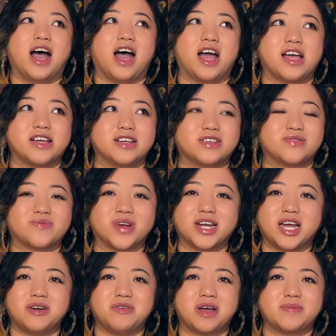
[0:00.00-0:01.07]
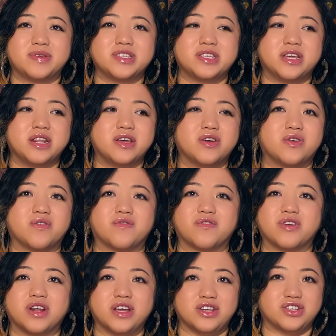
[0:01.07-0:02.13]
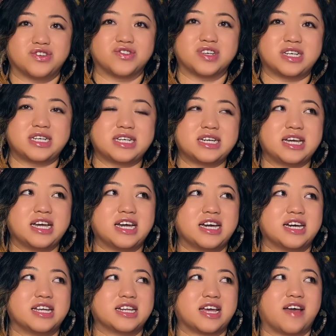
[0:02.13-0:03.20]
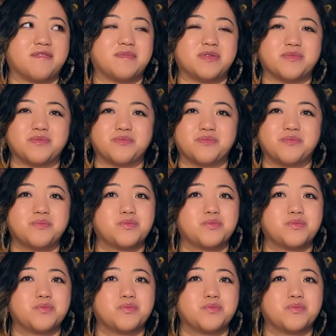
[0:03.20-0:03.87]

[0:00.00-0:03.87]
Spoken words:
And right now I'm just getting over an injury and have been